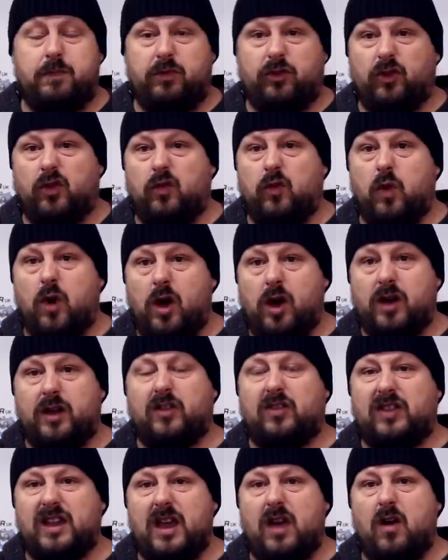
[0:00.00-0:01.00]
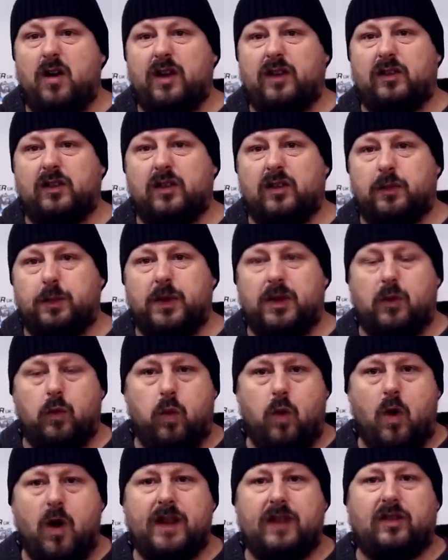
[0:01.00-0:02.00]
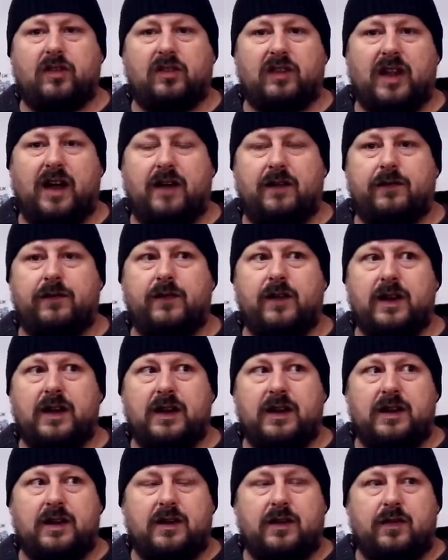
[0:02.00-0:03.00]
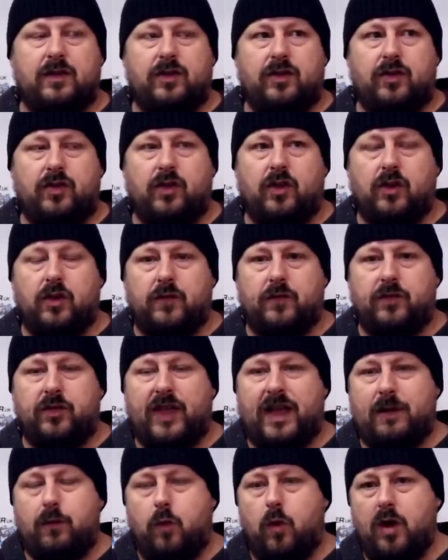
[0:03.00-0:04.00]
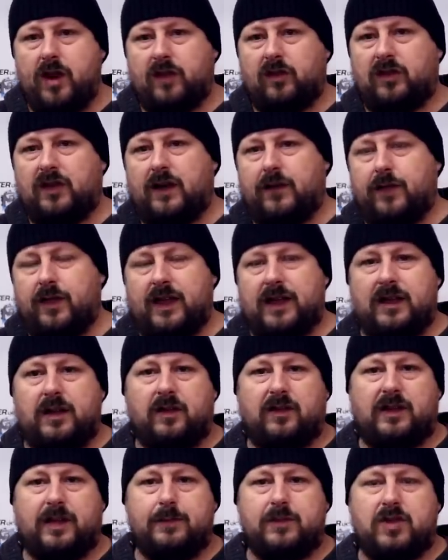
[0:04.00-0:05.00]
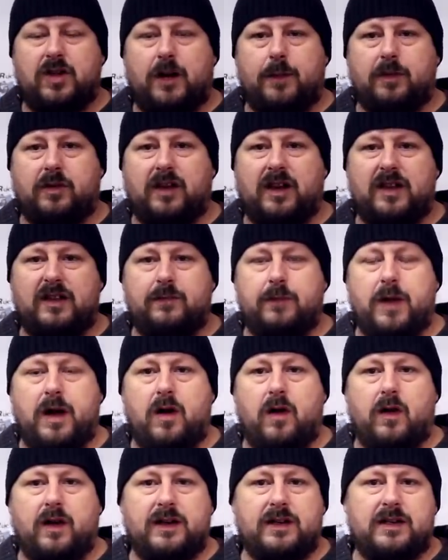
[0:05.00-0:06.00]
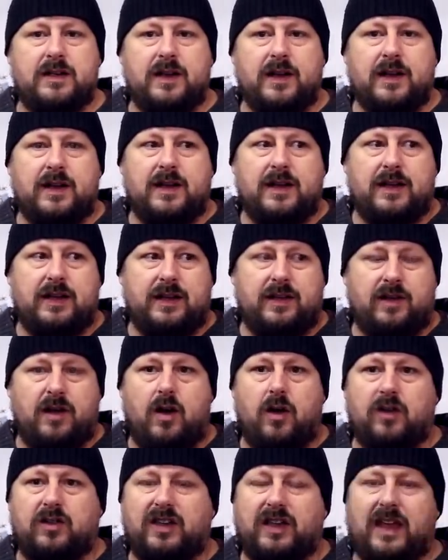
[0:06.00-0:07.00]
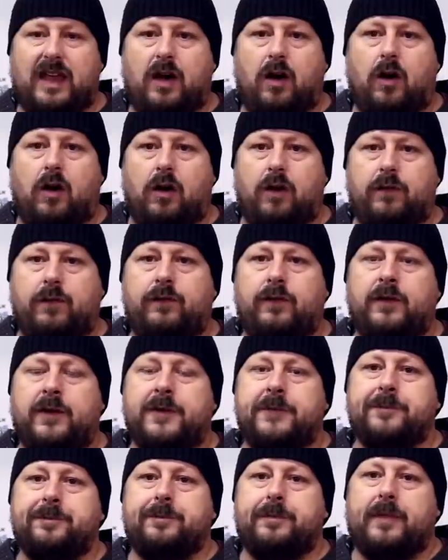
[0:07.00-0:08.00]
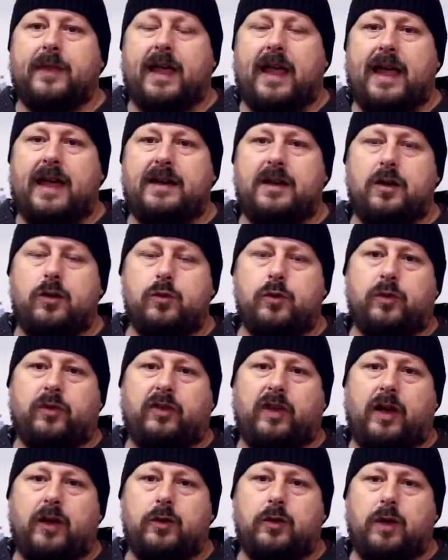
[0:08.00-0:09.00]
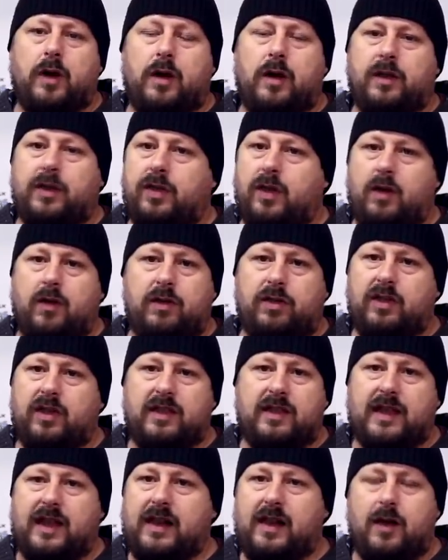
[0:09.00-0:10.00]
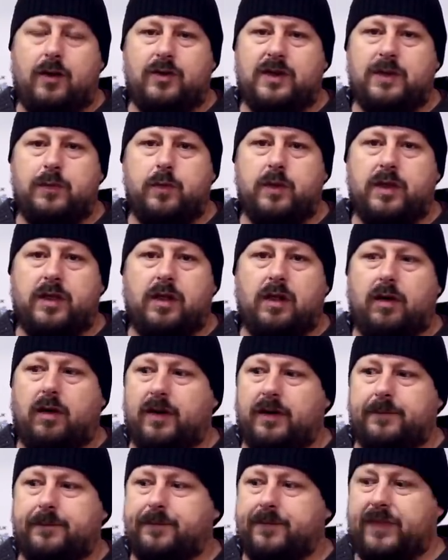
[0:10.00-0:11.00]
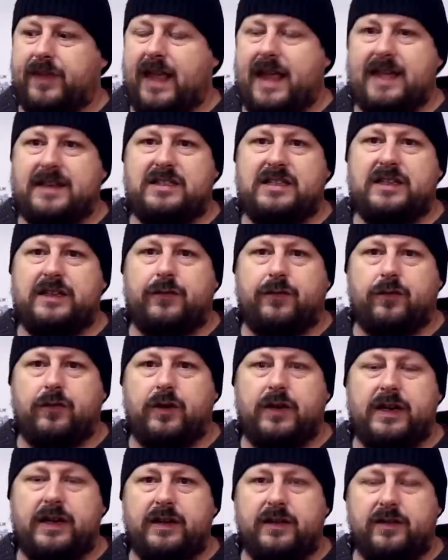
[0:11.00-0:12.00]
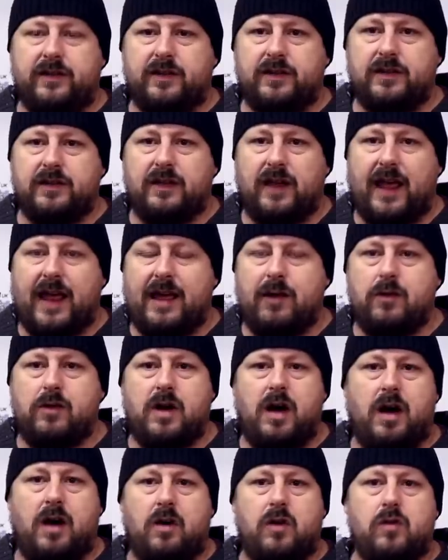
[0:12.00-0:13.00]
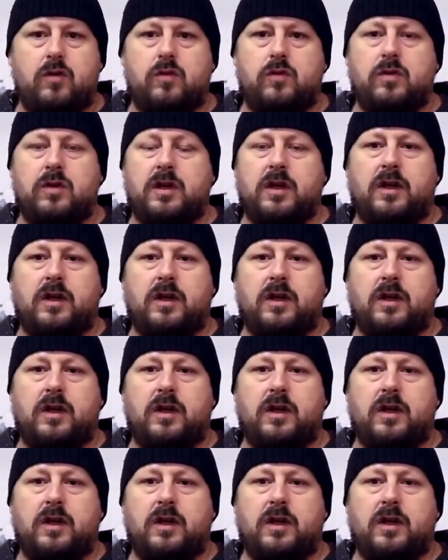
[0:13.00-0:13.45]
sort of work as de-icers, but the white stuff, that white stuff they can sometimes leave behind is hard to get off. And it also, I think they're loaded with like antifreeze and alcohol,